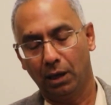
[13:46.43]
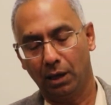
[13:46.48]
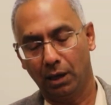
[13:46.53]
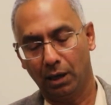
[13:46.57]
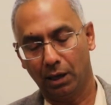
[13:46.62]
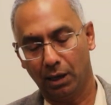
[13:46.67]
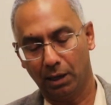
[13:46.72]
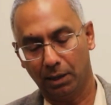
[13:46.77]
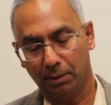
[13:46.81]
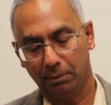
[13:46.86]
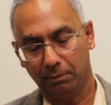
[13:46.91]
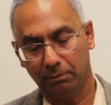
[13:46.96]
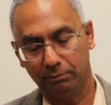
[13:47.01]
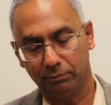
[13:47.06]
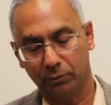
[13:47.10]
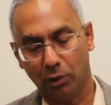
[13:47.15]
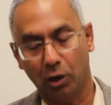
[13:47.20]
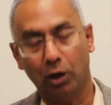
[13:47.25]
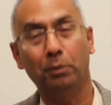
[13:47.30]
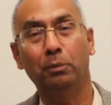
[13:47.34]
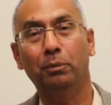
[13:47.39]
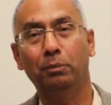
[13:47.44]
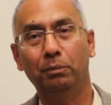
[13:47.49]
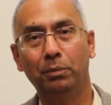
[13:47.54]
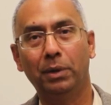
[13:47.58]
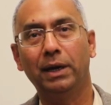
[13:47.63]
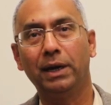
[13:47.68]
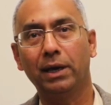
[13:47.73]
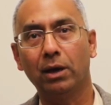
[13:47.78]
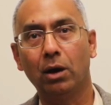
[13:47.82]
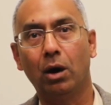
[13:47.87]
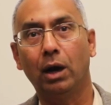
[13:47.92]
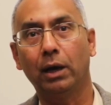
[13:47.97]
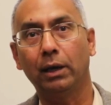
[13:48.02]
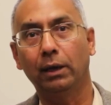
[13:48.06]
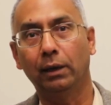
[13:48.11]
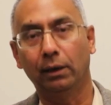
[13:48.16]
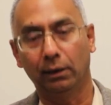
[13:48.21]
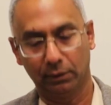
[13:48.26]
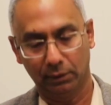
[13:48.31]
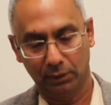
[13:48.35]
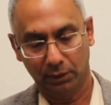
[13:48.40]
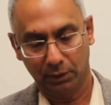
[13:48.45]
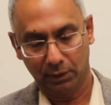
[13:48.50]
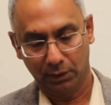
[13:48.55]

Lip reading: or burning oil.